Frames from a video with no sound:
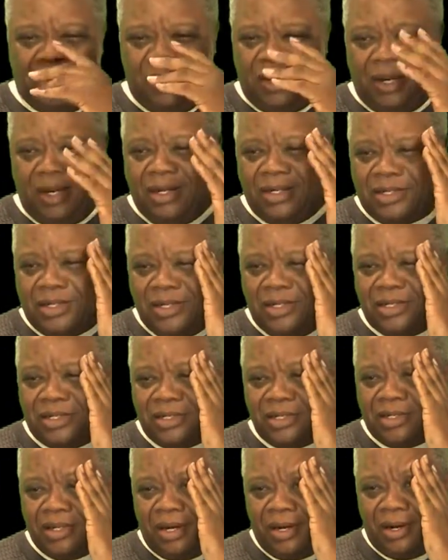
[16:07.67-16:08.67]
it's
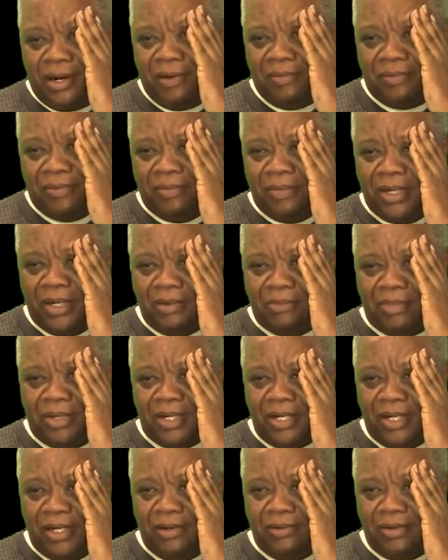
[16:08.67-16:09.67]
just hard for me to
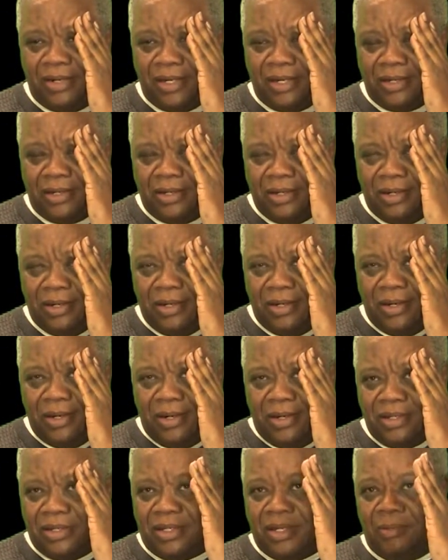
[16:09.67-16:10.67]
believe that
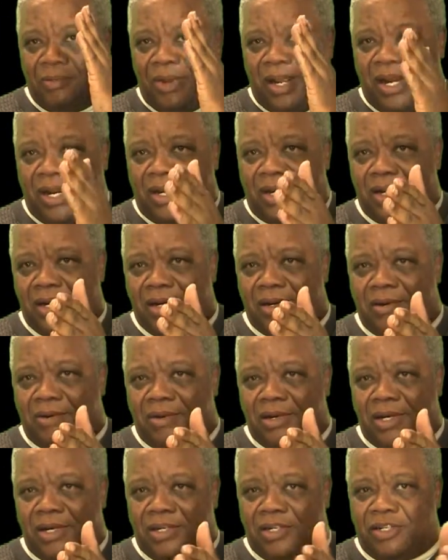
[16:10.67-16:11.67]
somebody can go
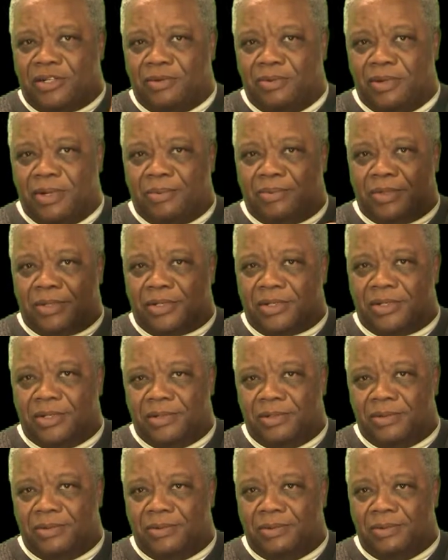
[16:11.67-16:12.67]
in and shoot up a
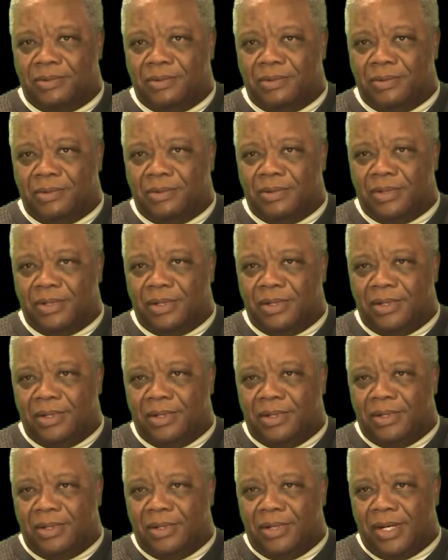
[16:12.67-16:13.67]
school
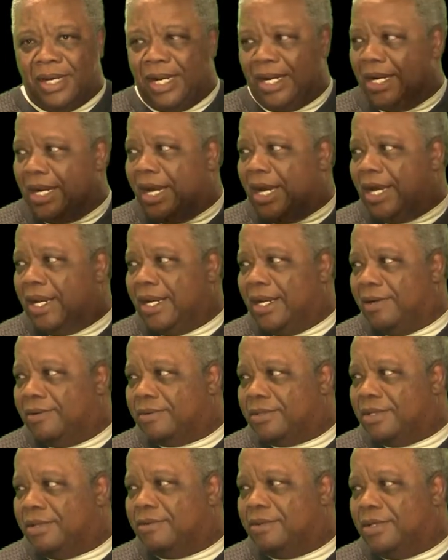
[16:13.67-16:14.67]
and God have
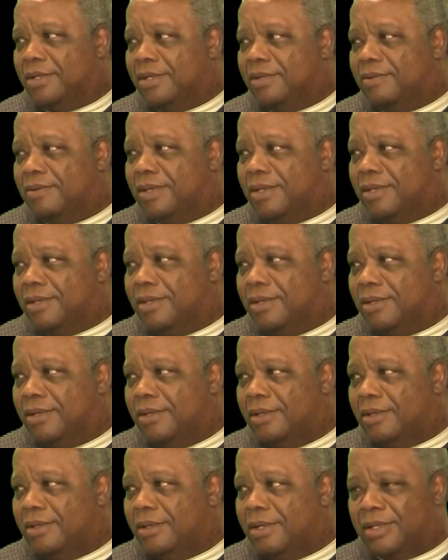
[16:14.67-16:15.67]
something to do with it.
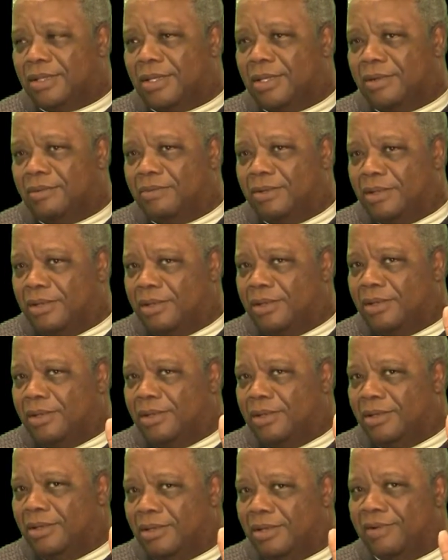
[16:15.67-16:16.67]
I think we
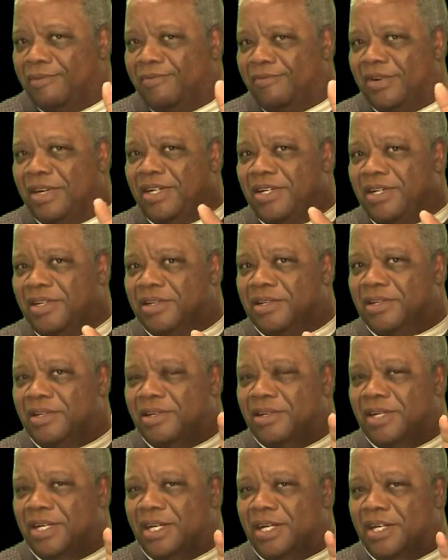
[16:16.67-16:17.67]

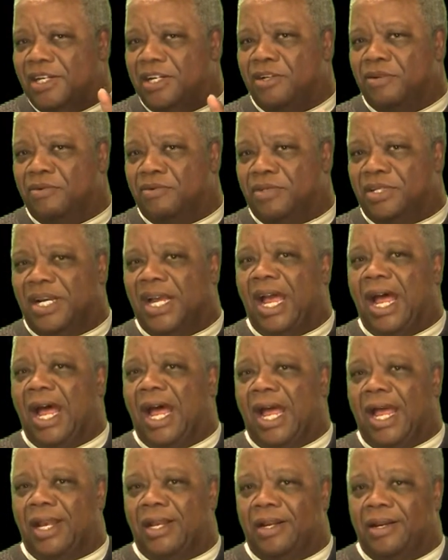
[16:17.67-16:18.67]
conveniently use God,